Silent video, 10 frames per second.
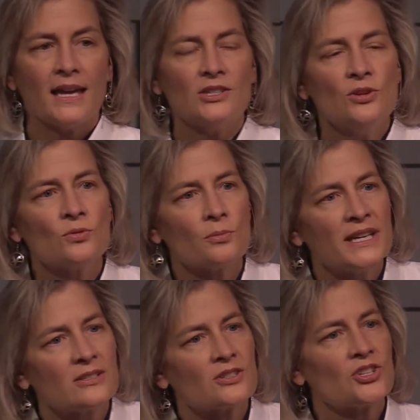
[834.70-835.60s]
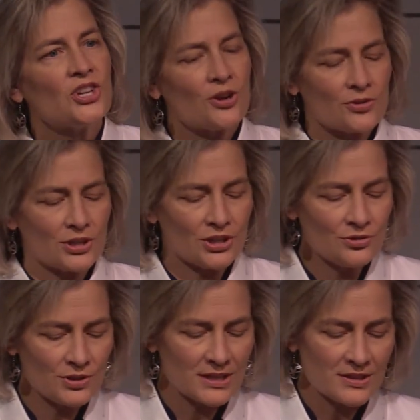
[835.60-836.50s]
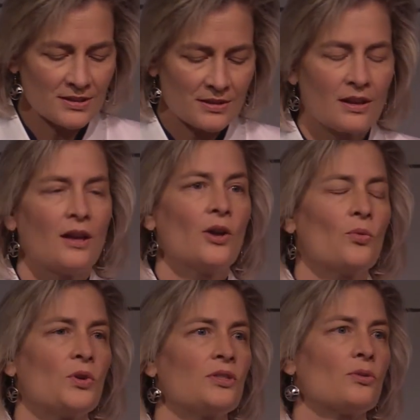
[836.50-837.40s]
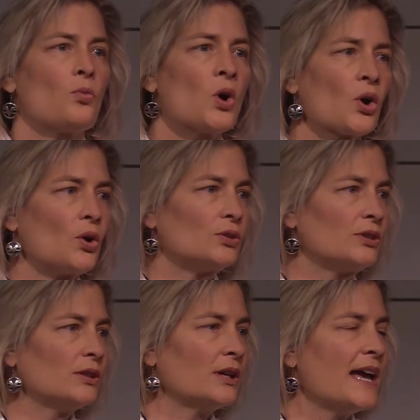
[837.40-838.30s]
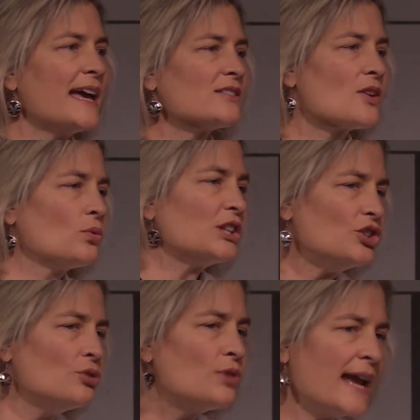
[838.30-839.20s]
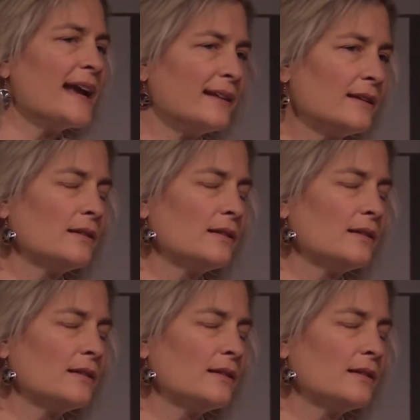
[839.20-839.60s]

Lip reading: And you are meant to share the you-ness with the world as only you can.